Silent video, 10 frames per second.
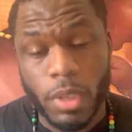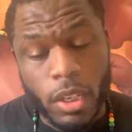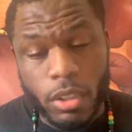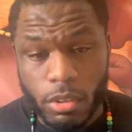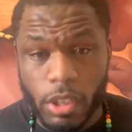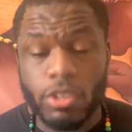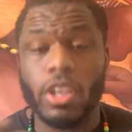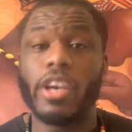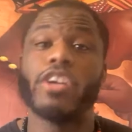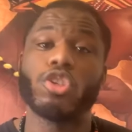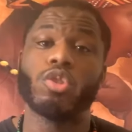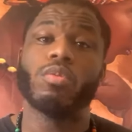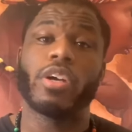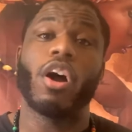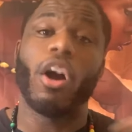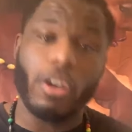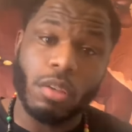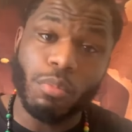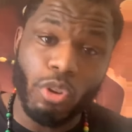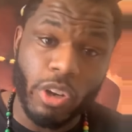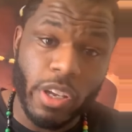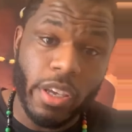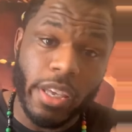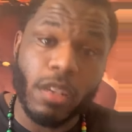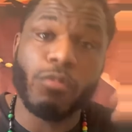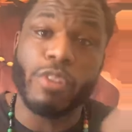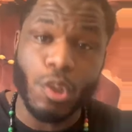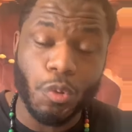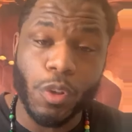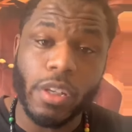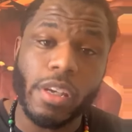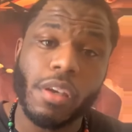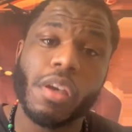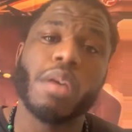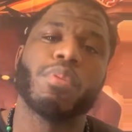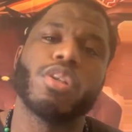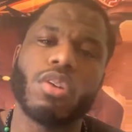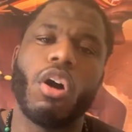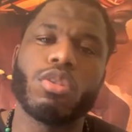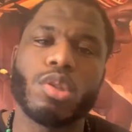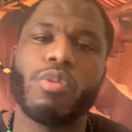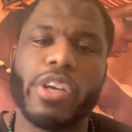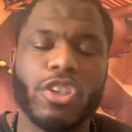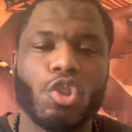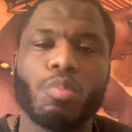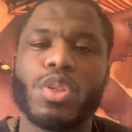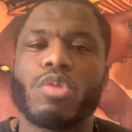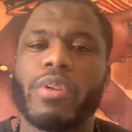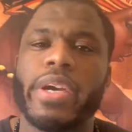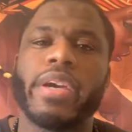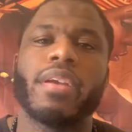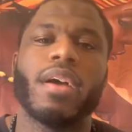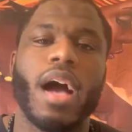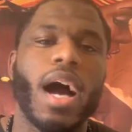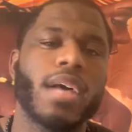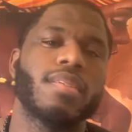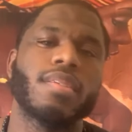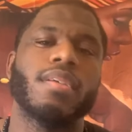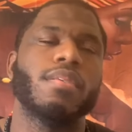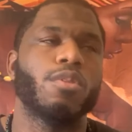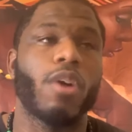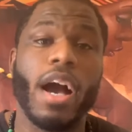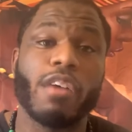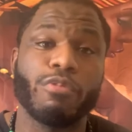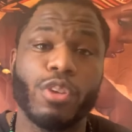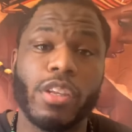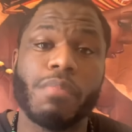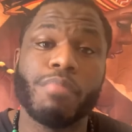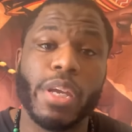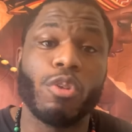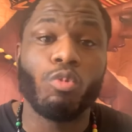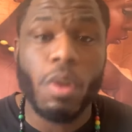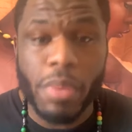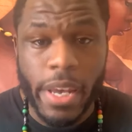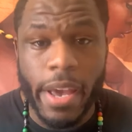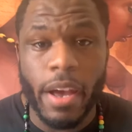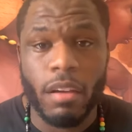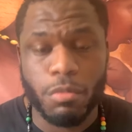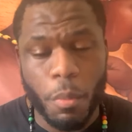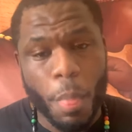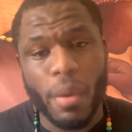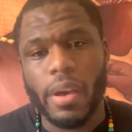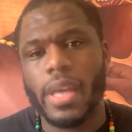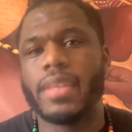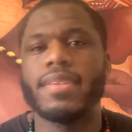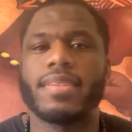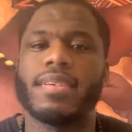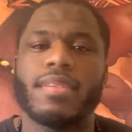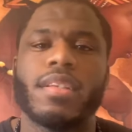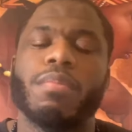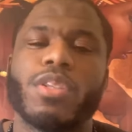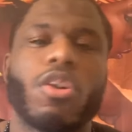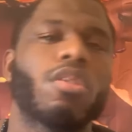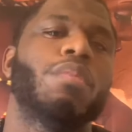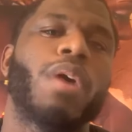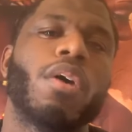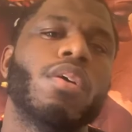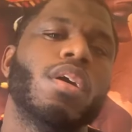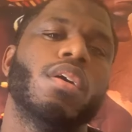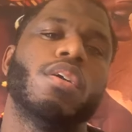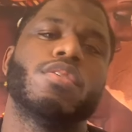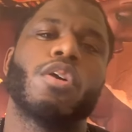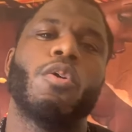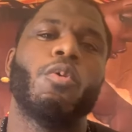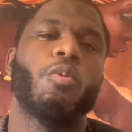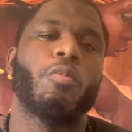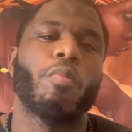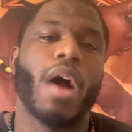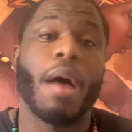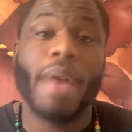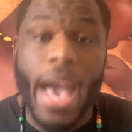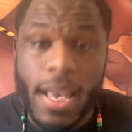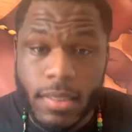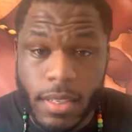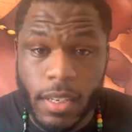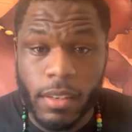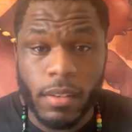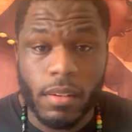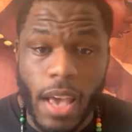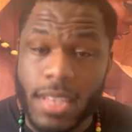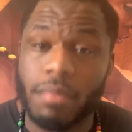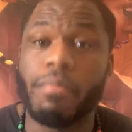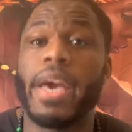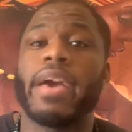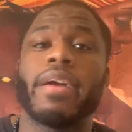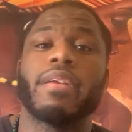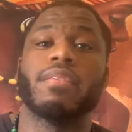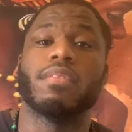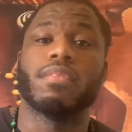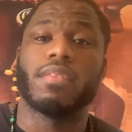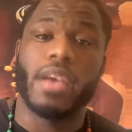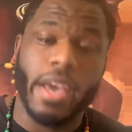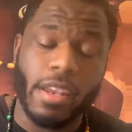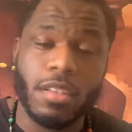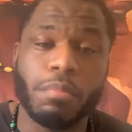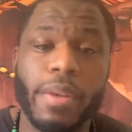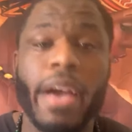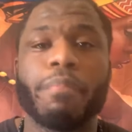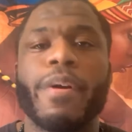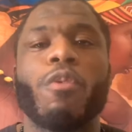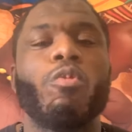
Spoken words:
So there's an issue in our community individually, but there's also an issue between I feel that men and women have, and these things need to be talked about. So I'm asking, as a man and as a black man,